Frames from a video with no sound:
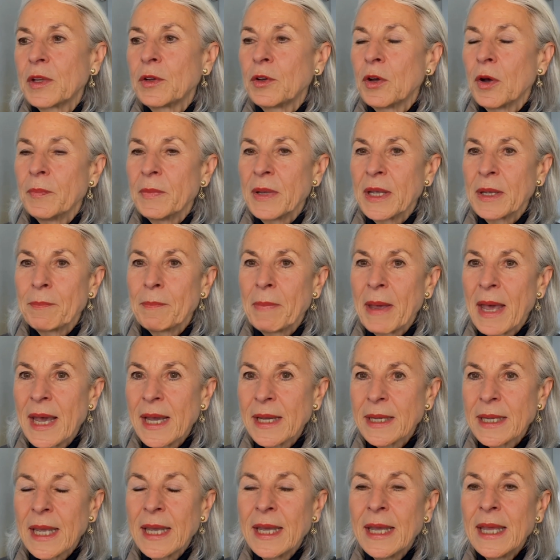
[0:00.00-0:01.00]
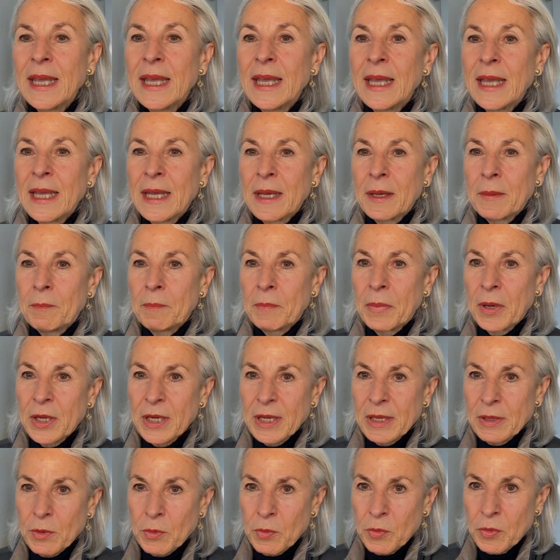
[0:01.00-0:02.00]
coming back,
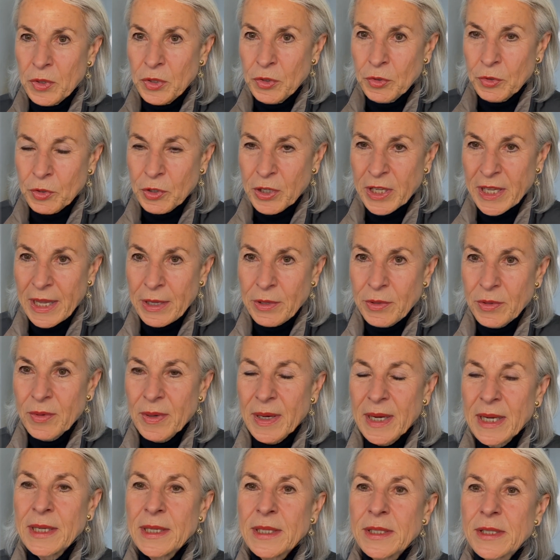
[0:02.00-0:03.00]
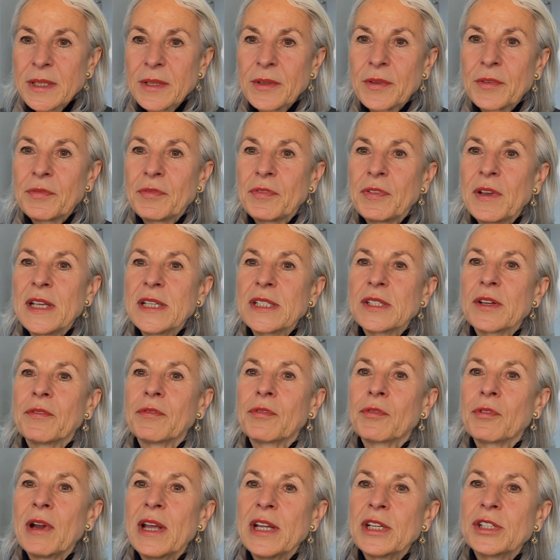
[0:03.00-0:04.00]
but you enter the phase
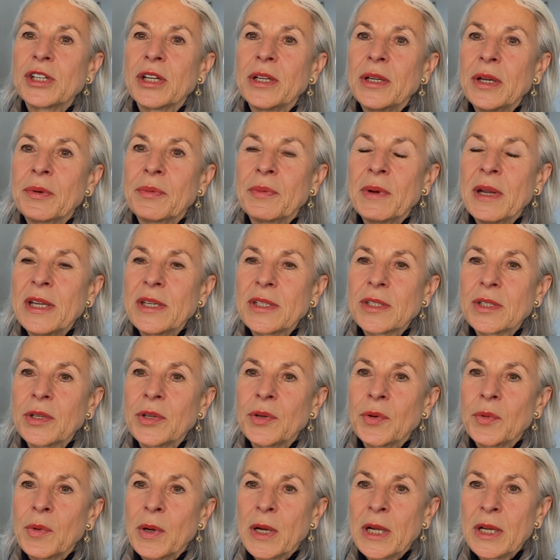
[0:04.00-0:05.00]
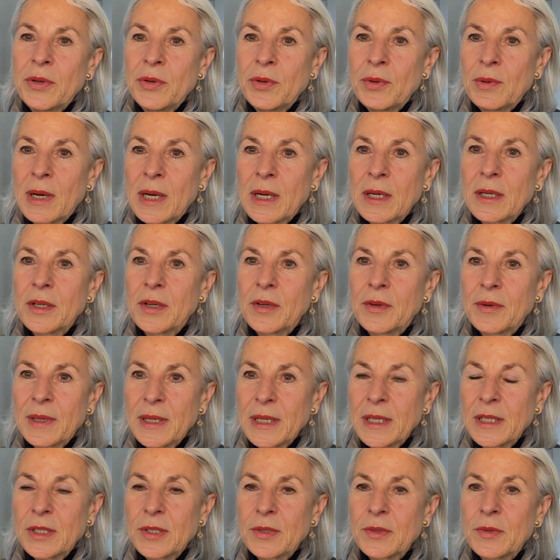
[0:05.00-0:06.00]
of regeneration where you are
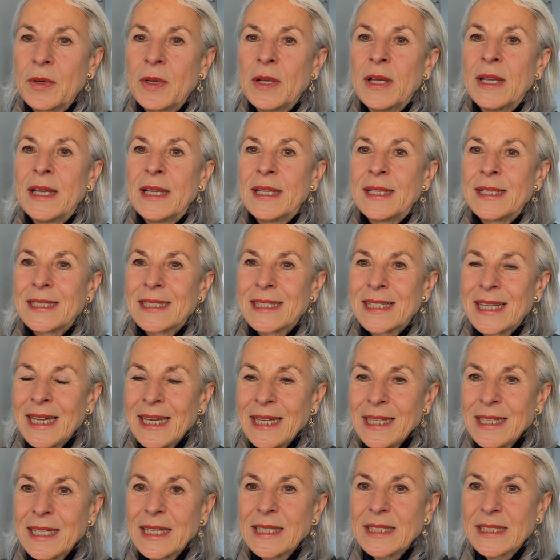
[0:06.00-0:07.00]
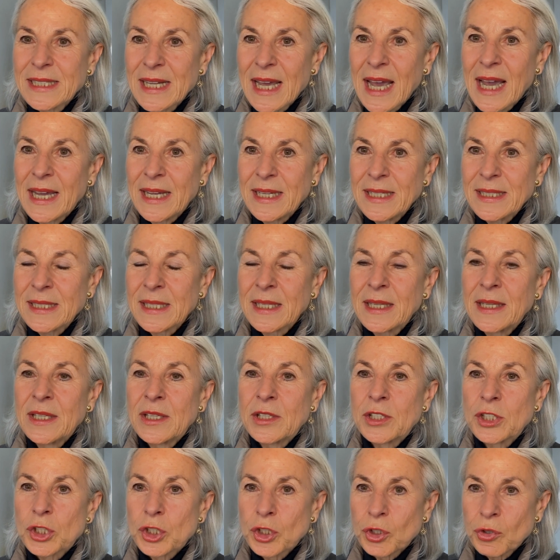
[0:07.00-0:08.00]
going to synthesize
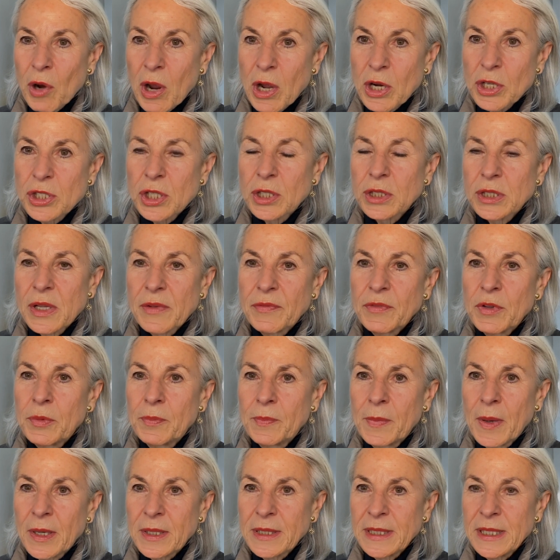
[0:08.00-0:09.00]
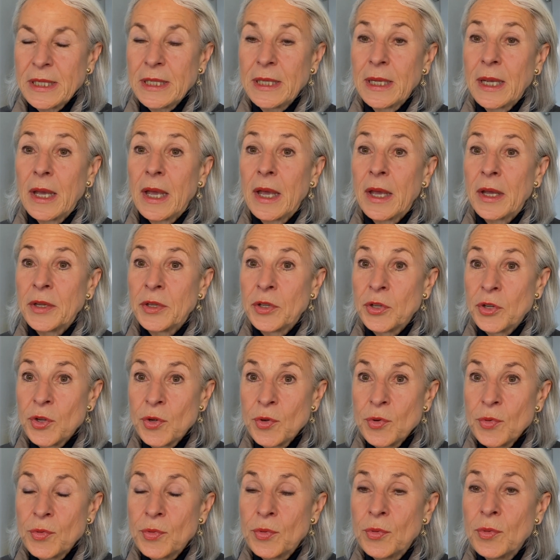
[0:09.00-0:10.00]
structures of your body
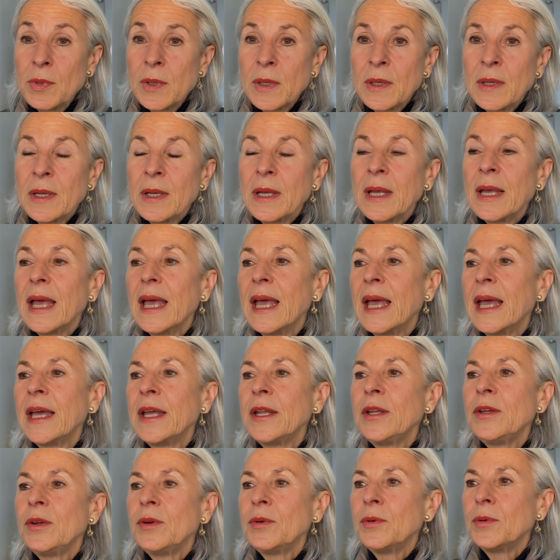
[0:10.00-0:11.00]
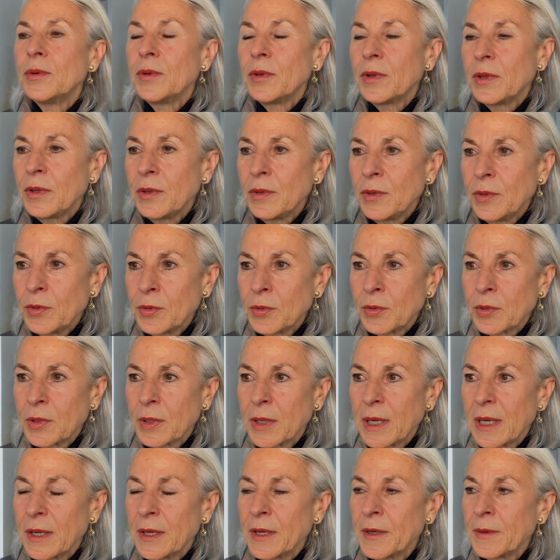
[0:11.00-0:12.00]
anew, and
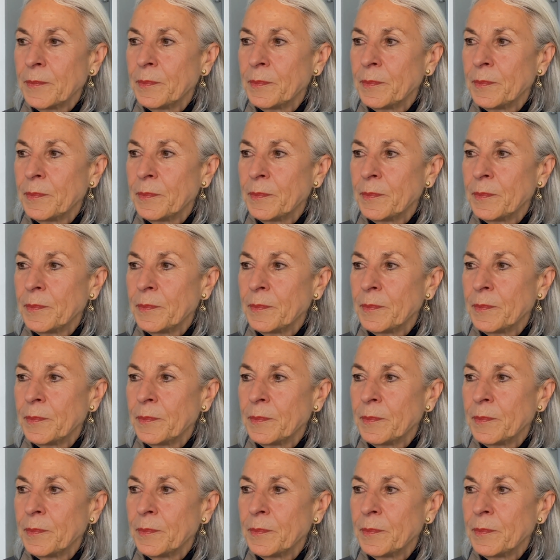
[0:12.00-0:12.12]
your